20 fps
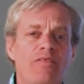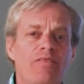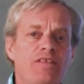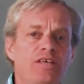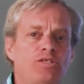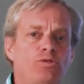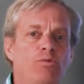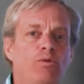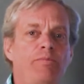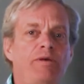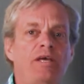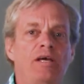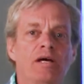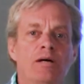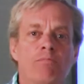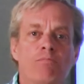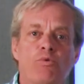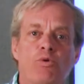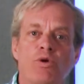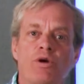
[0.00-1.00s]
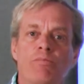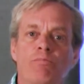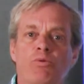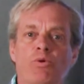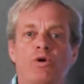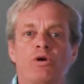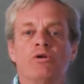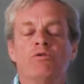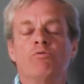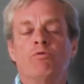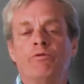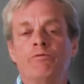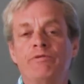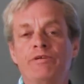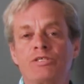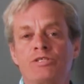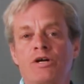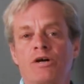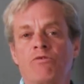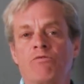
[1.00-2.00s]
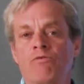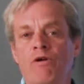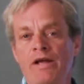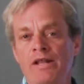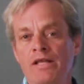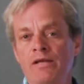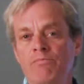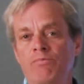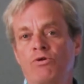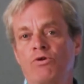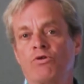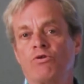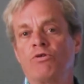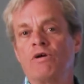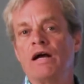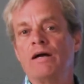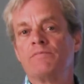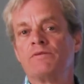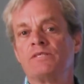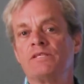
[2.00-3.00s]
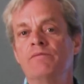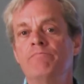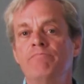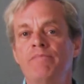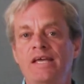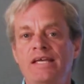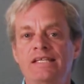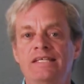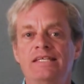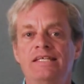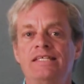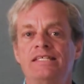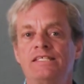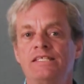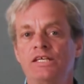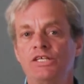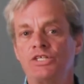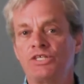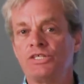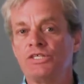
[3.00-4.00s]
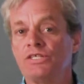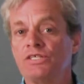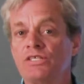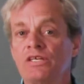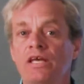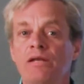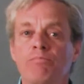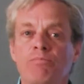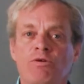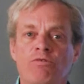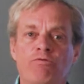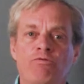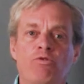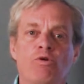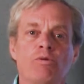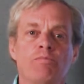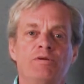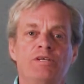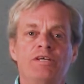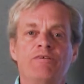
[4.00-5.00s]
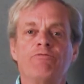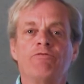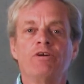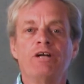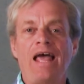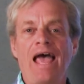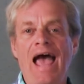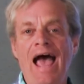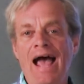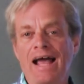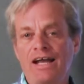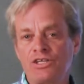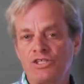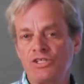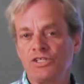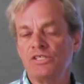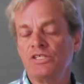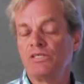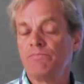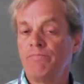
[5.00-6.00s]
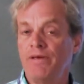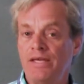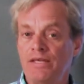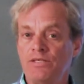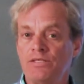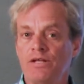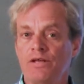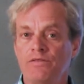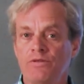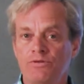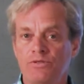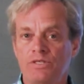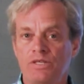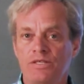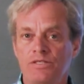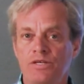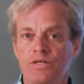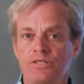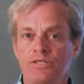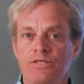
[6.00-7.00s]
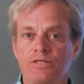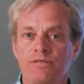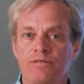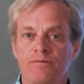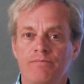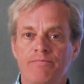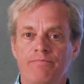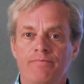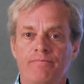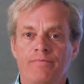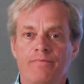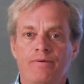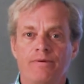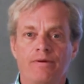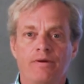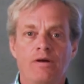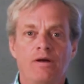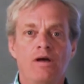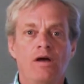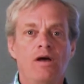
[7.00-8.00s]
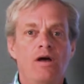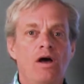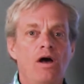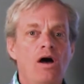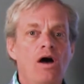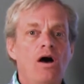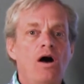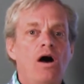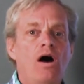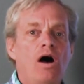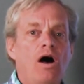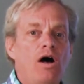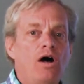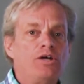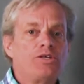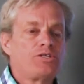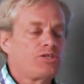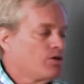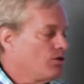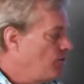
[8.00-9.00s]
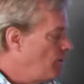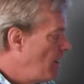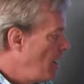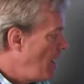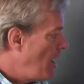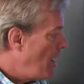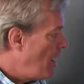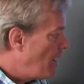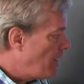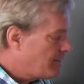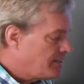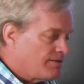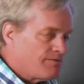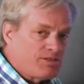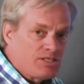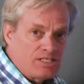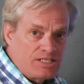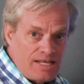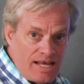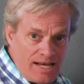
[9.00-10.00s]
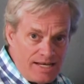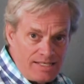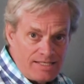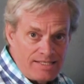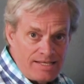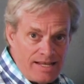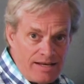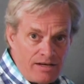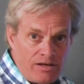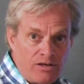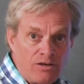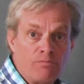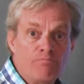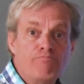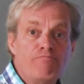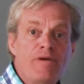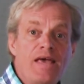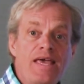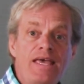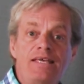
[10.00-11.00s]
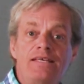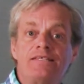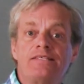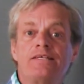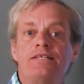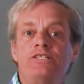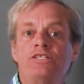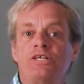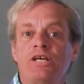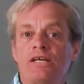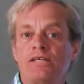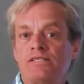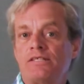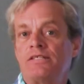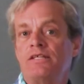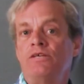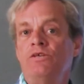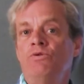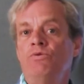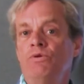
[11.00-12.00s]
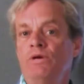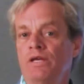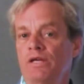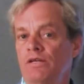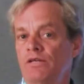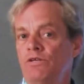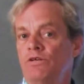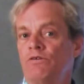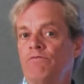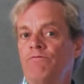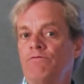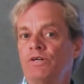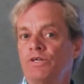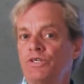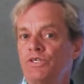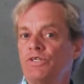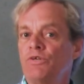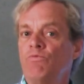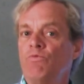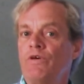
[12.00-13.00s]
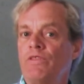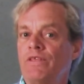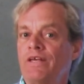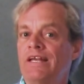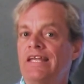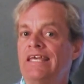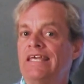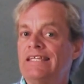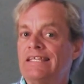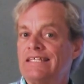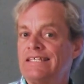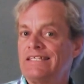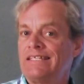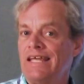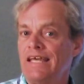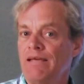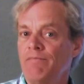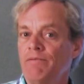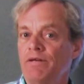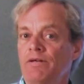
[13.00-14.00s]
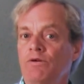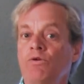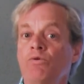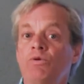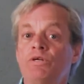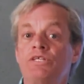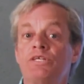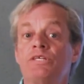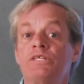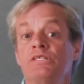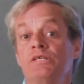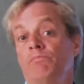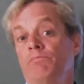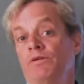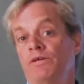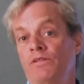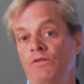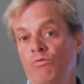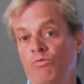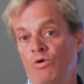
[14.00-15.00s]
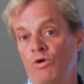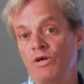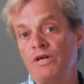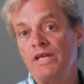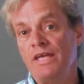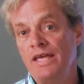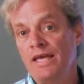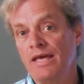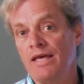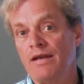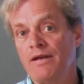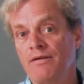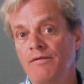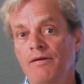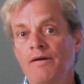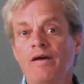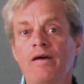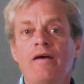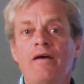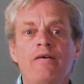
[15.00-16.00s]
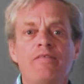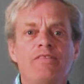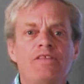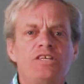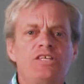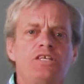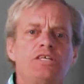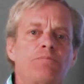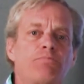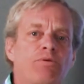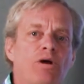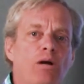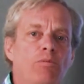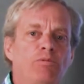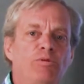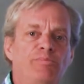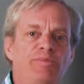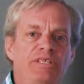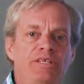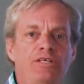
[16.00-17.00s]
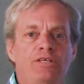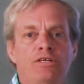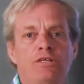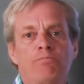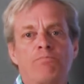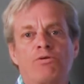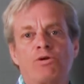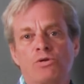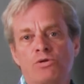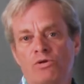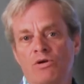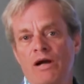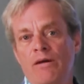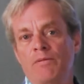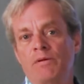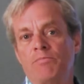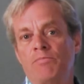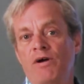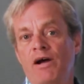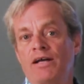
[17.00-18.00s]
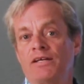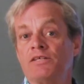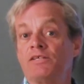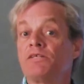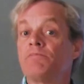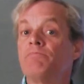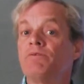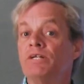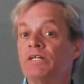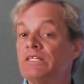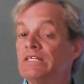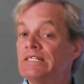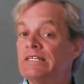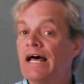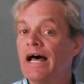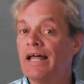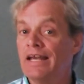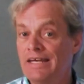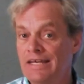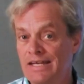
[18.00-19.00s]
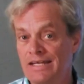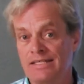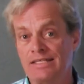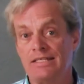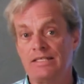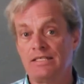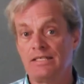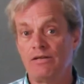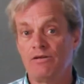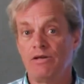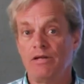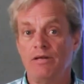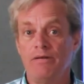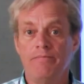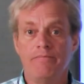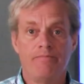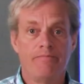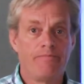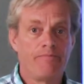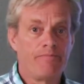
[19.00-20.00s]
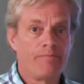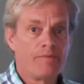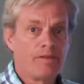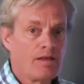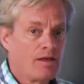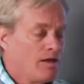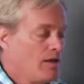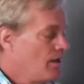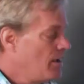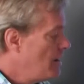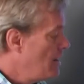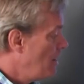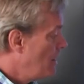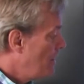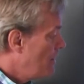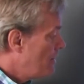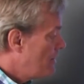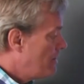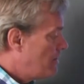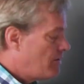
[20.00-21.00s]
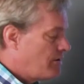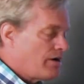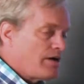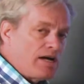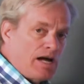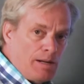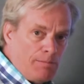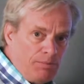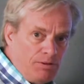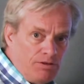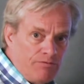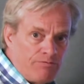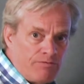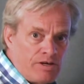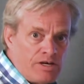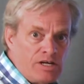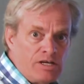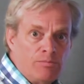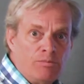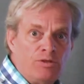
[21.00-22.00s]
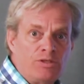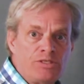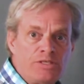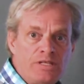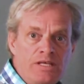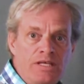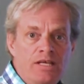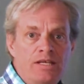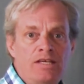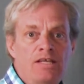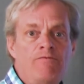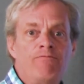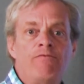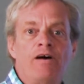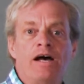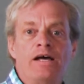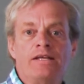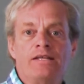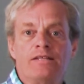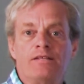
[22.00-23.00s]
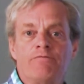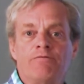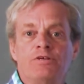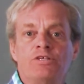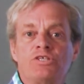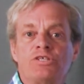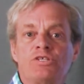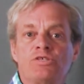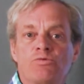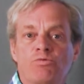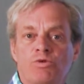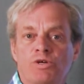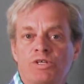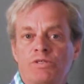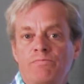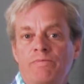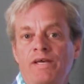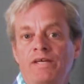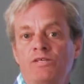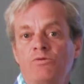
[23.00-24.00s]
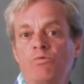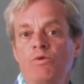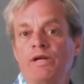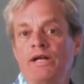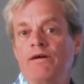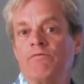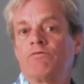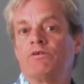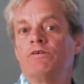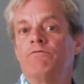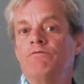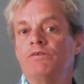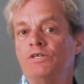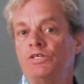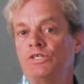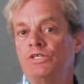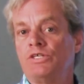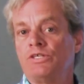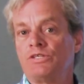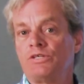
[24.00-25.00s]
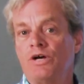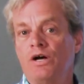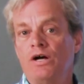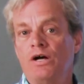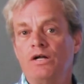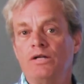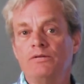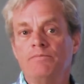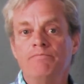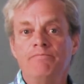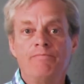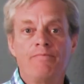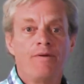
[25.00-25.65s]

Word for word: This will become more important when we start writing programs that make decisions and perform different actions based on those decisions. Also, Octave's text editor may suggest that you end your function with an end statement, which is simply the word end. This is probably good programming practice, but it's not necessary. There are a couple of variables that get defined in the function's workspace whenever a function is called.